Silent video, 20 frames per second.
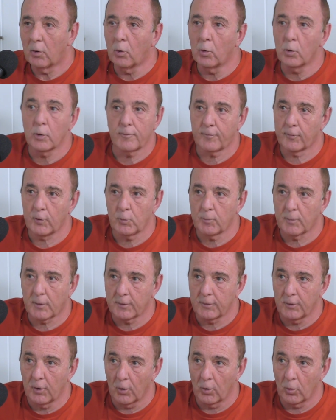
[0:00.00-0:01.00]
all of whom
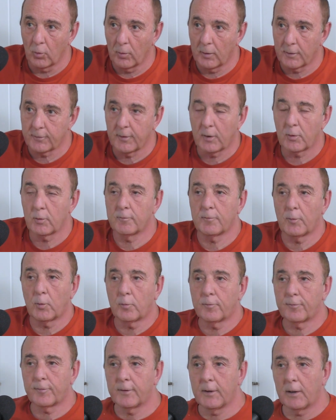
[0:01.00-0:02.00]
I knew. I'd known them
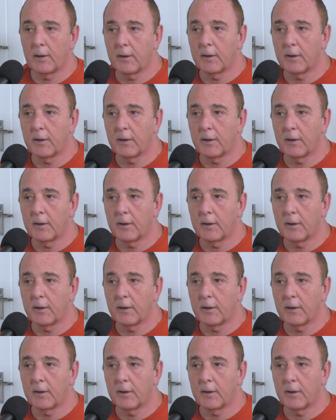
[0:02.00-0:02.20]
all for